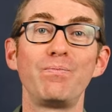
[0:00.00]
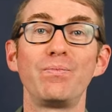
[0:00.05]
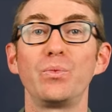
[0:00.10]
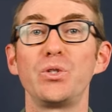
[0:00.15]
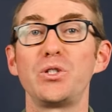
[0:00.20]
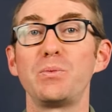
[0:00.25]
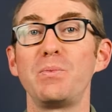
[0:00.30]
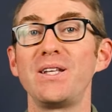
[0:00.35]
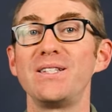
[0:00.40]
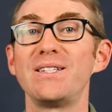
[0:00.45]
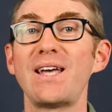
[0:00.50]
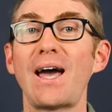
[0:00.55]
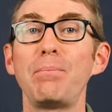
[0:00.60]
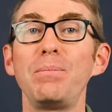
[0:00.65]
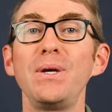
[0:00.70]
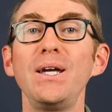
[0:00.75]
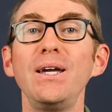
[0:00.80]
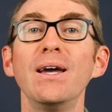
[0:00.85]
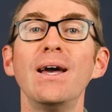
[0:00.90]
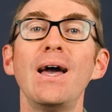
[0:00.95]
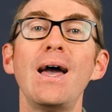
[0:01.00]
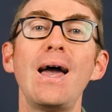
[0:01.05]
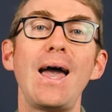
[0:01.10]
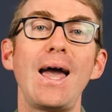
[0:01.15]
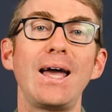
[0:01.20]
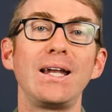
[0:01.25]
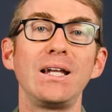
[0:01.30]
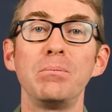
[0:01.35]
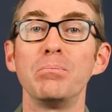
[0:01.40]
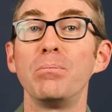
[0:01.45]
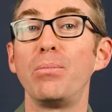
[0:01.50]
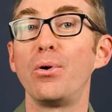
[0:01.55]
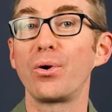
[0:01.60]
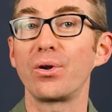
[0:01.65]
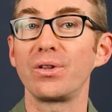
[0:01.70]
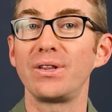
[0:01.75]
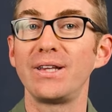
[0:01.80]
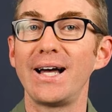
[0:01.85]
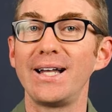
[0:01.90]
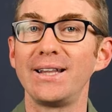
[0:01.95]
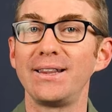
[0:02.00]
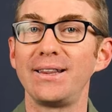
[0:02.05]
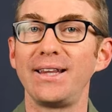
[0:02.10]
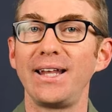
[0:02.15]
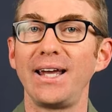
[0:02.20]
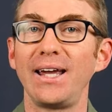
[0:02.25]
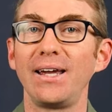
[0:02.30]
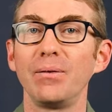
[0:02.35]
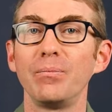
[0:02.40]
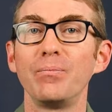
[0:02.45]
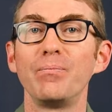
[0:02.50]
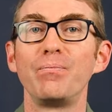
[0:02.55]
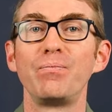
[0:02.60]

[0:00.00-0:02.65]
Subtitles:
which means happy, and importante,